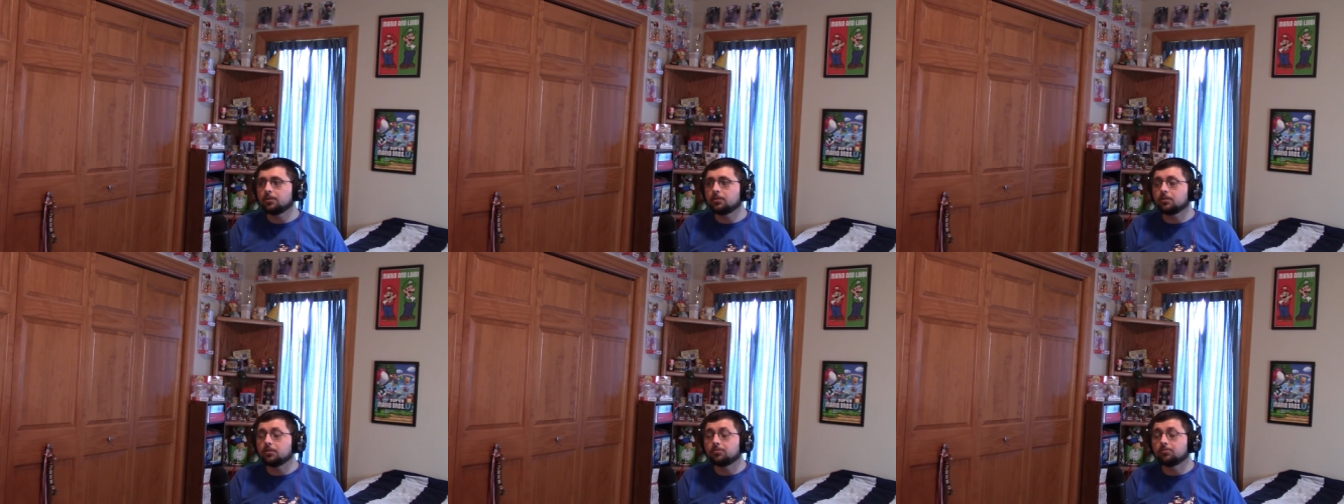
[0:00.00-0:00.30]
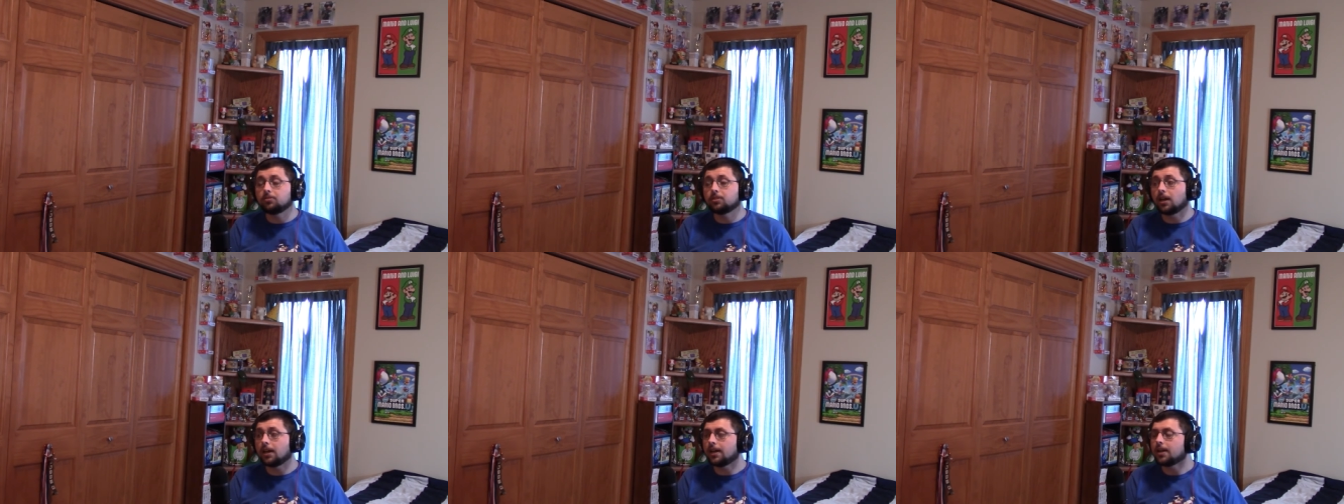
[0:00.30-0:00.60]
Do you
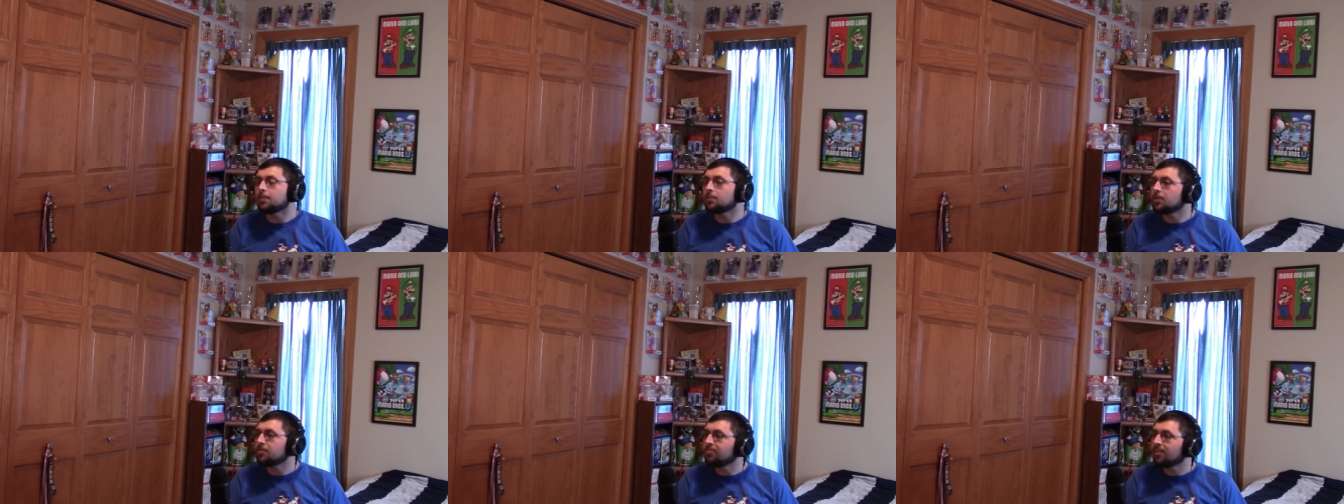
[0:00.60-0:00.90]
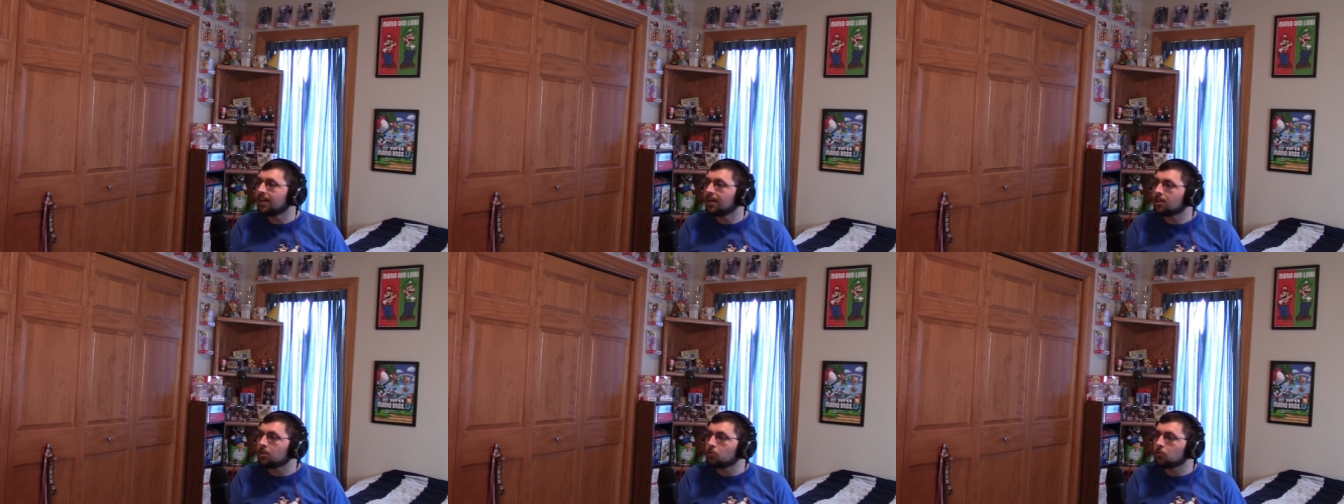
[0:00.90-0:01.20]
time the
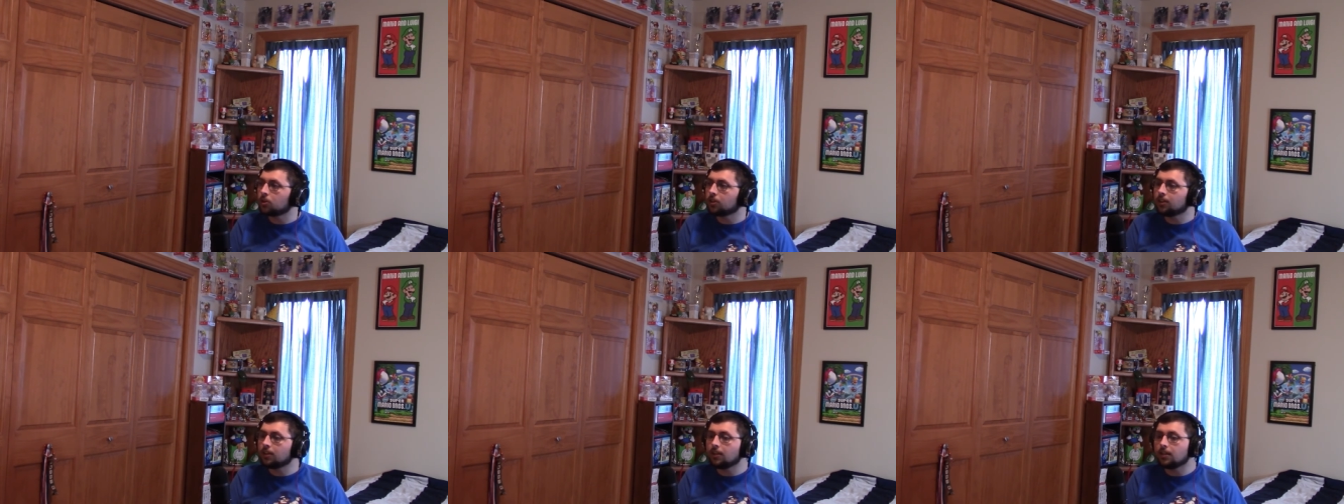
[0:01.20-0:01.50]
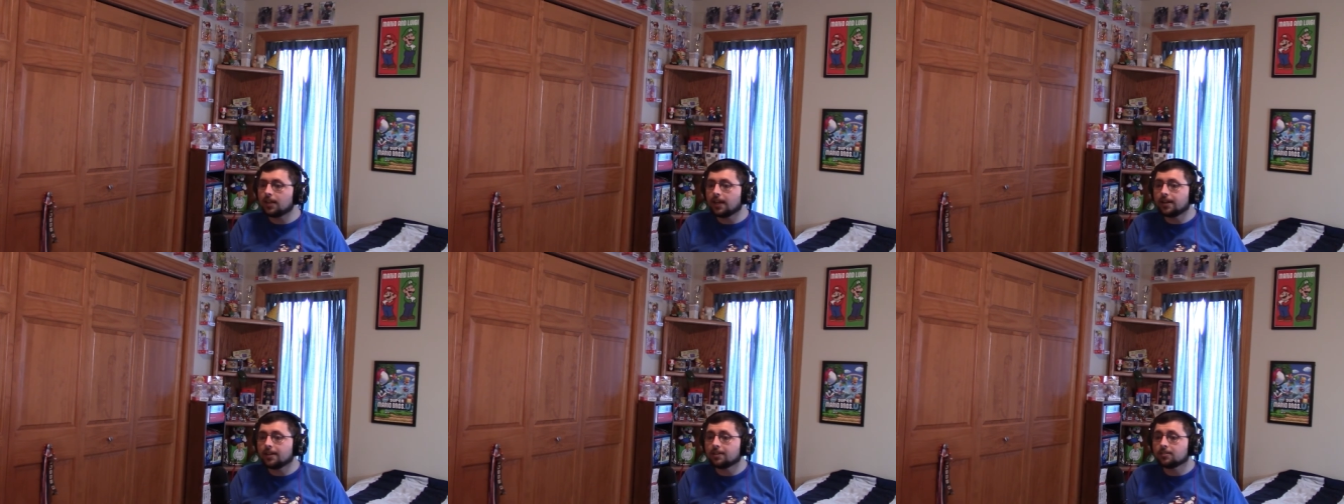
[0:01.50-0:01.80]
final world?
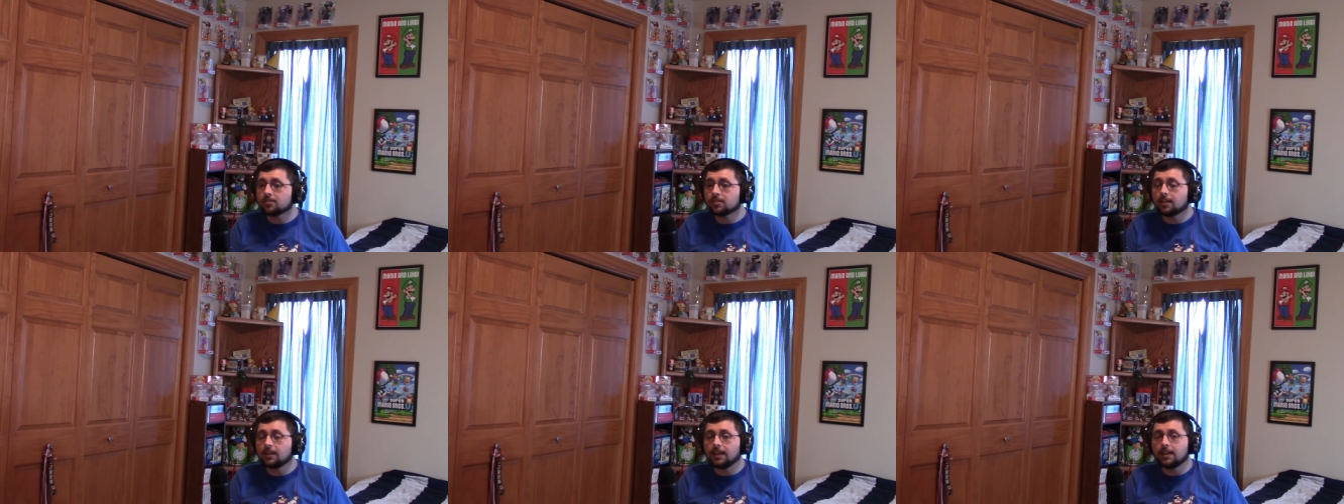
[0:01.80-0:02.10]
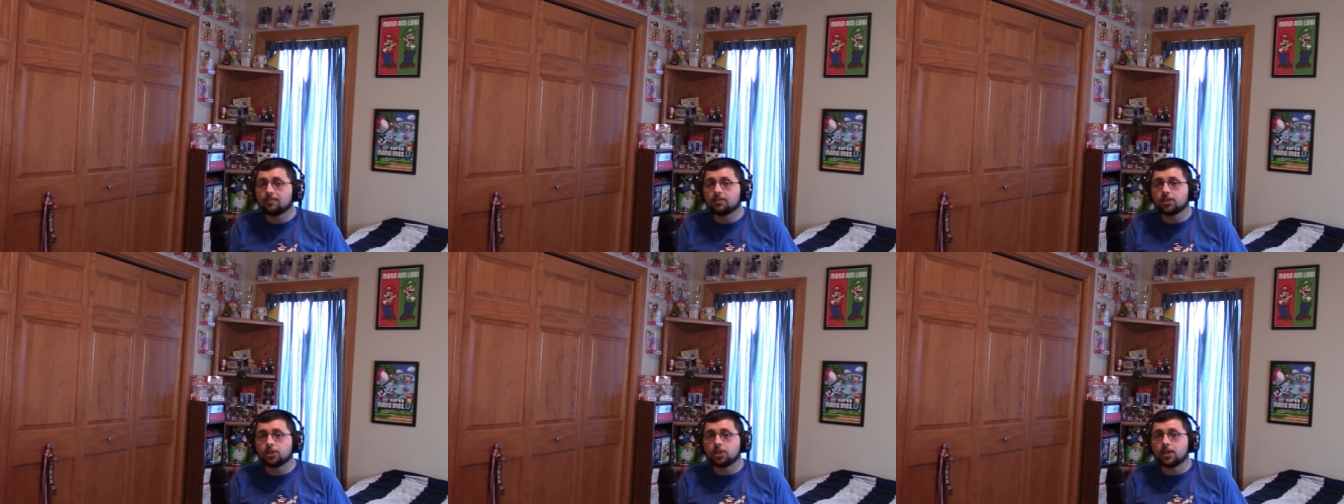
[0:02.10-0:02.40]
Now you suddenly
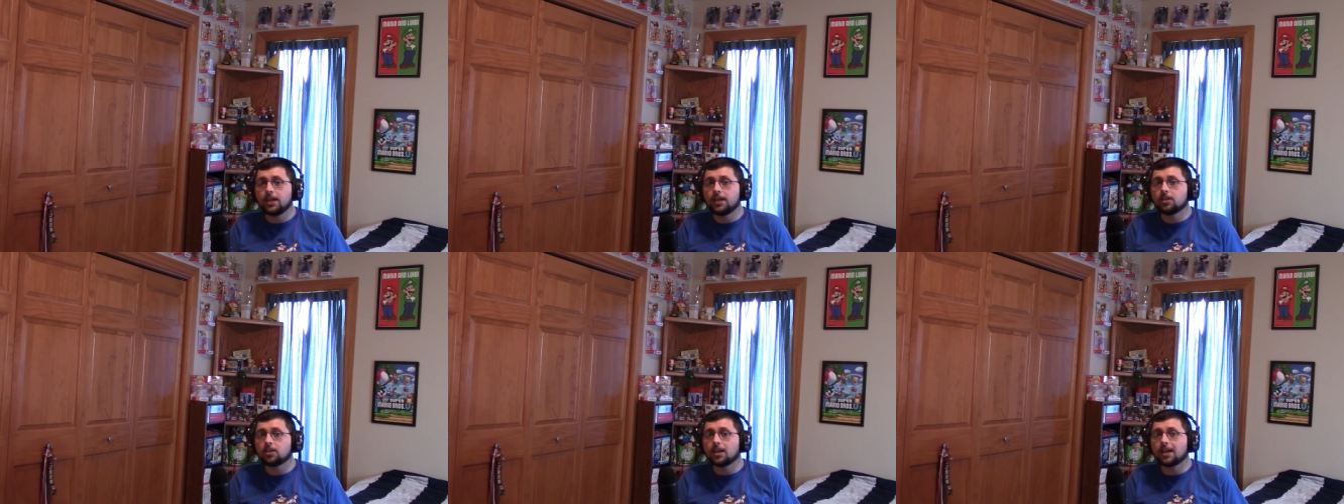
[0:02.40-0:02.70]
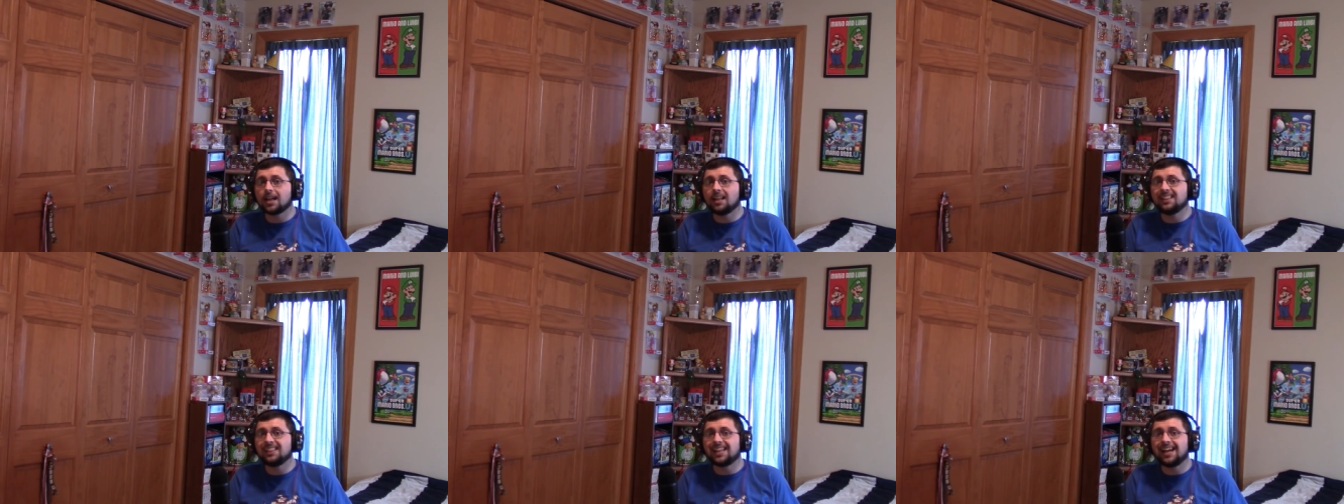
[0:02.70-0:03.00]
have to change
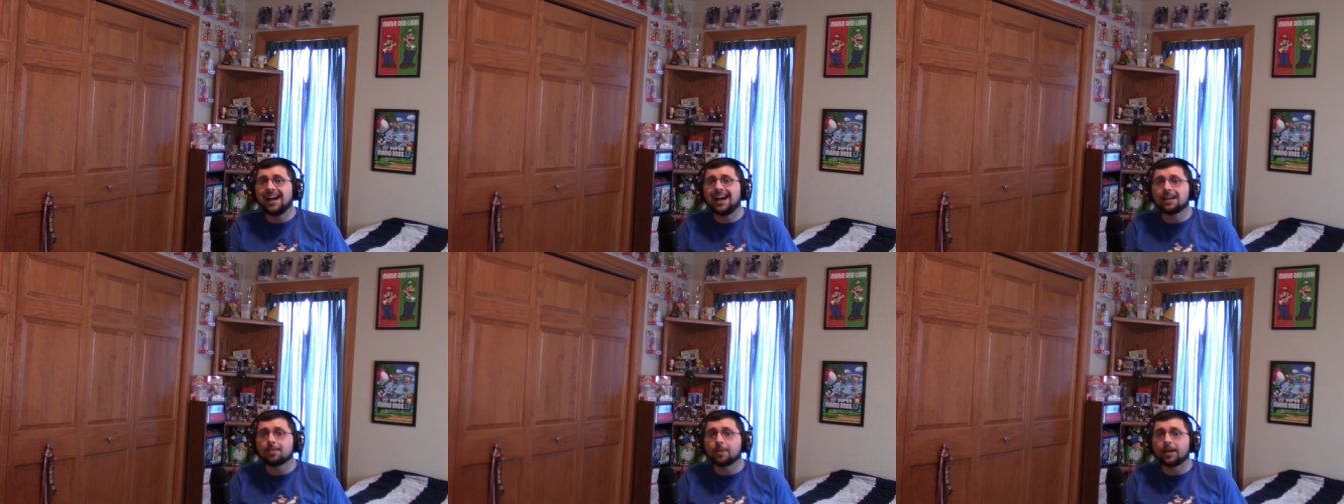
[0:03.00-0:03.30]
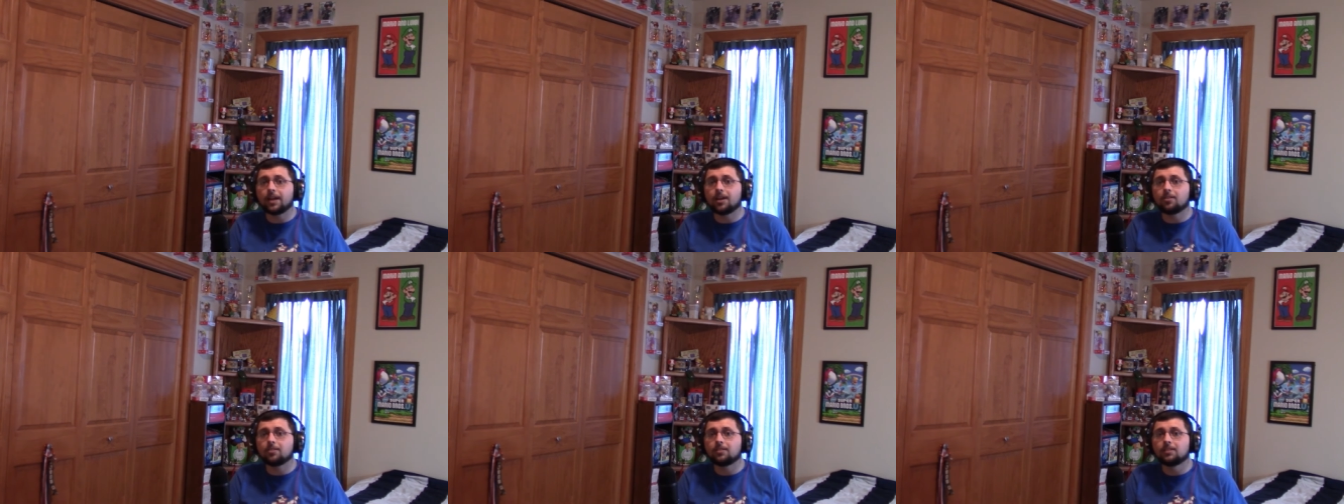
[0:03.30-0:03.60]
a lot
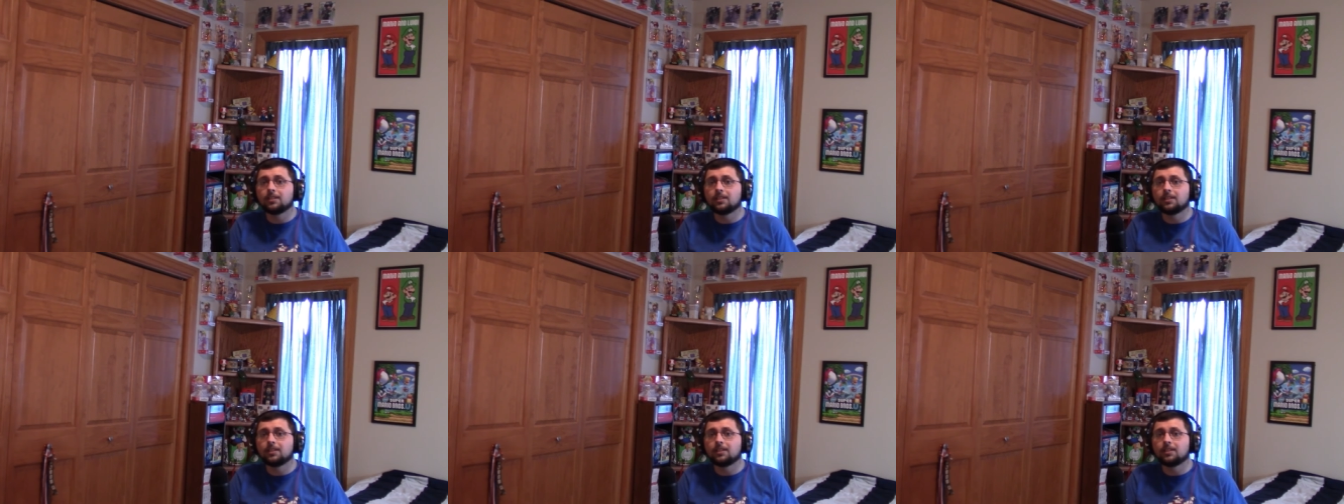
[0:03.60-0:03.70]
about